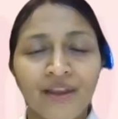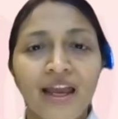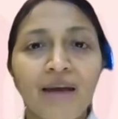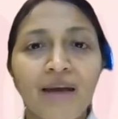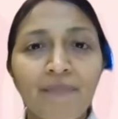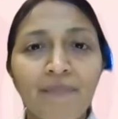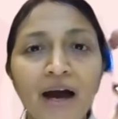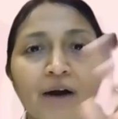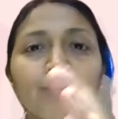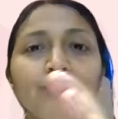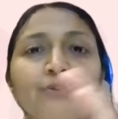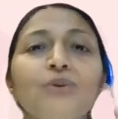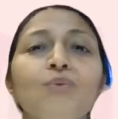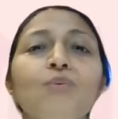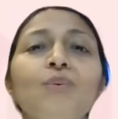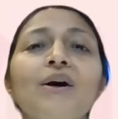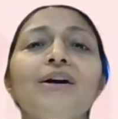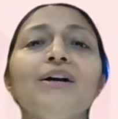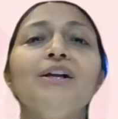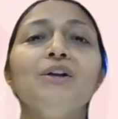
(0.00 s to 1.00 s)
about the
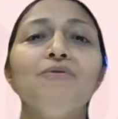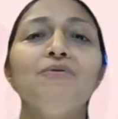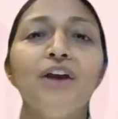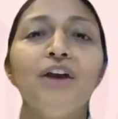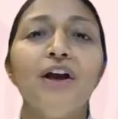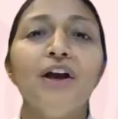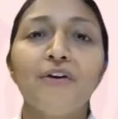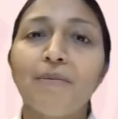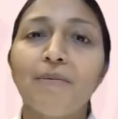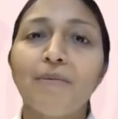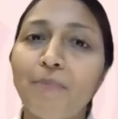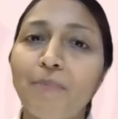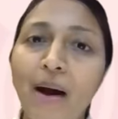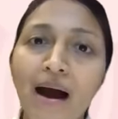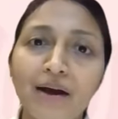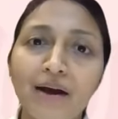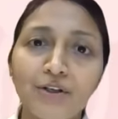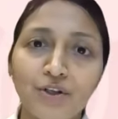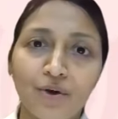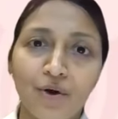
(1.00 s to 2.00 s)
world we are a
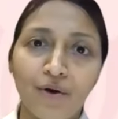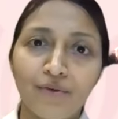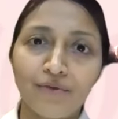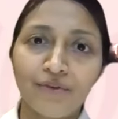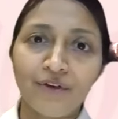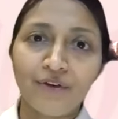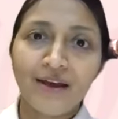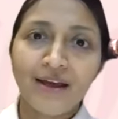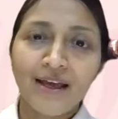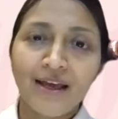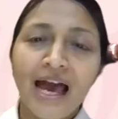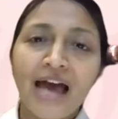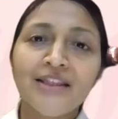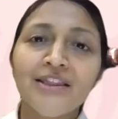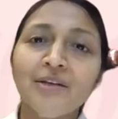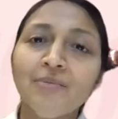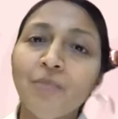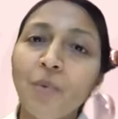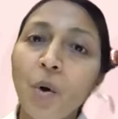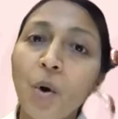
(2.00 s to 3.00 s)
part of,
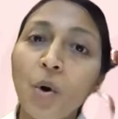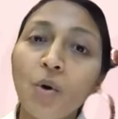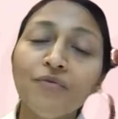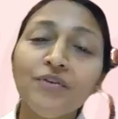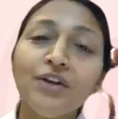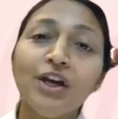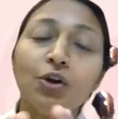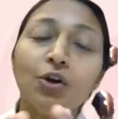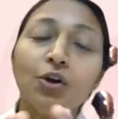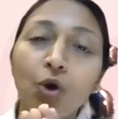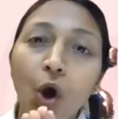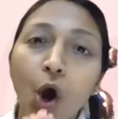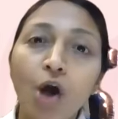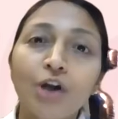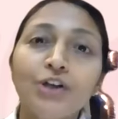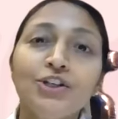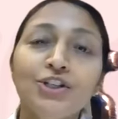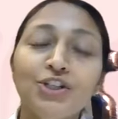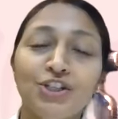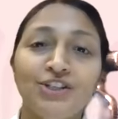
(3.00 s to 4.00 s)
and the more we are
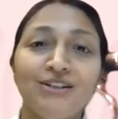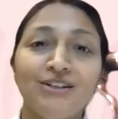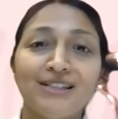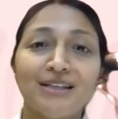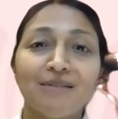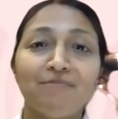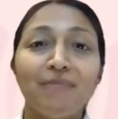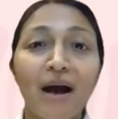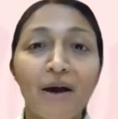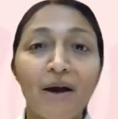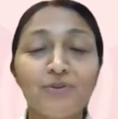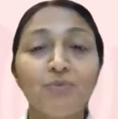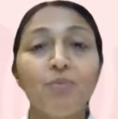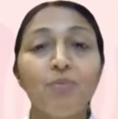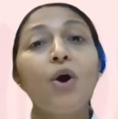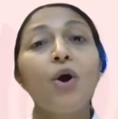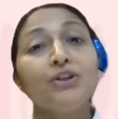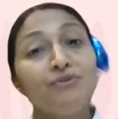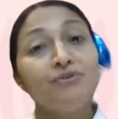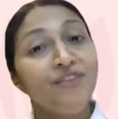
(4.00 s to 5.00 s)
conscious about
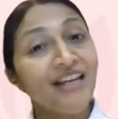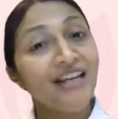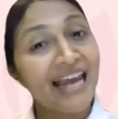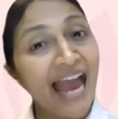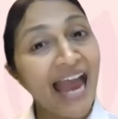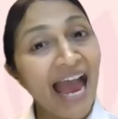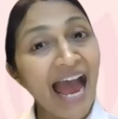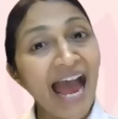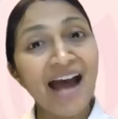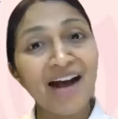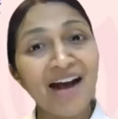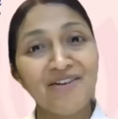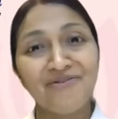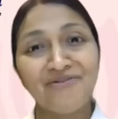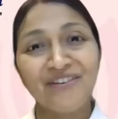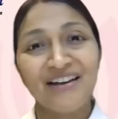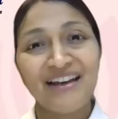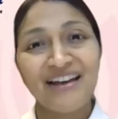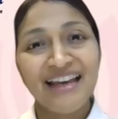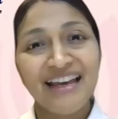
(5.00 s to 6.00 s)
what we have
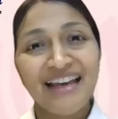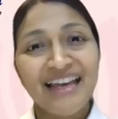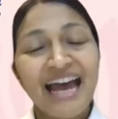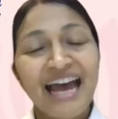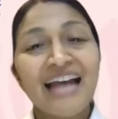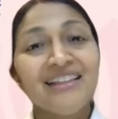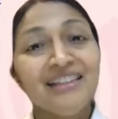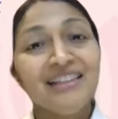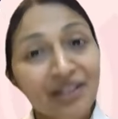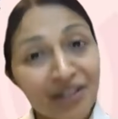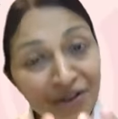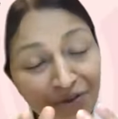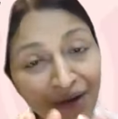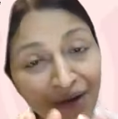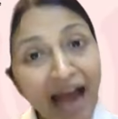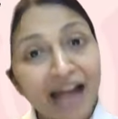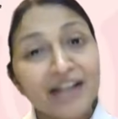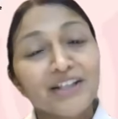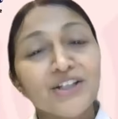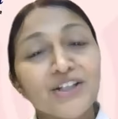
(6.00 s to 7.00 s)
and the
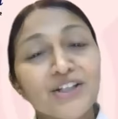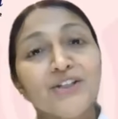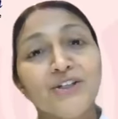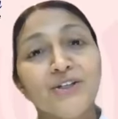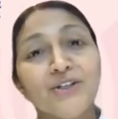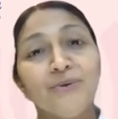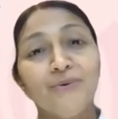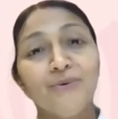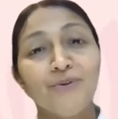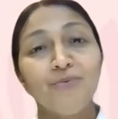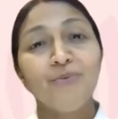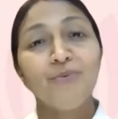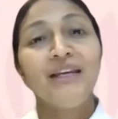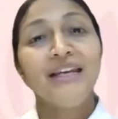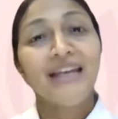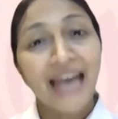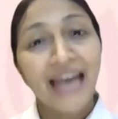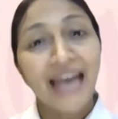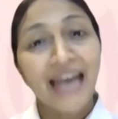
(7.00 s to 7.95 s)
gratitude we